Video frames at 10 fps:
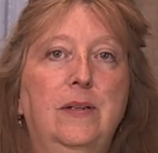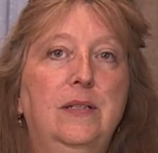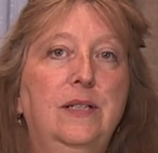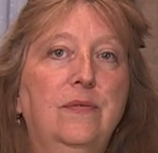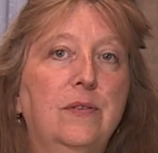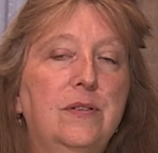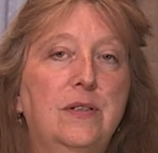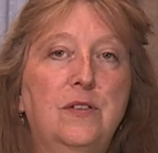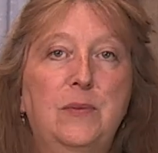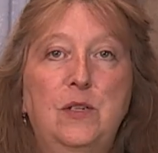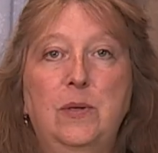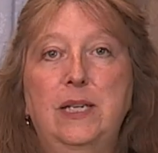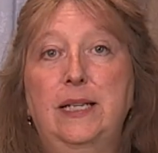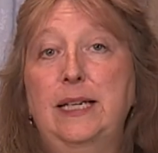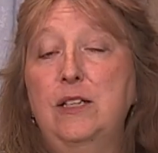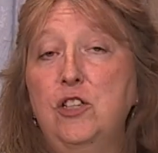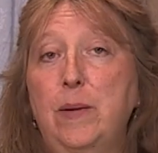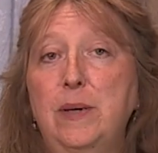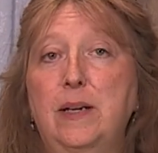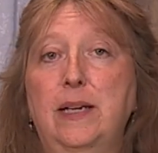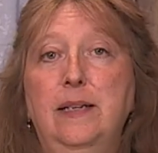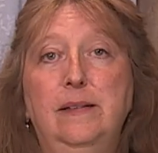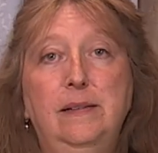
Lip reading: the differences between, like, Gemini,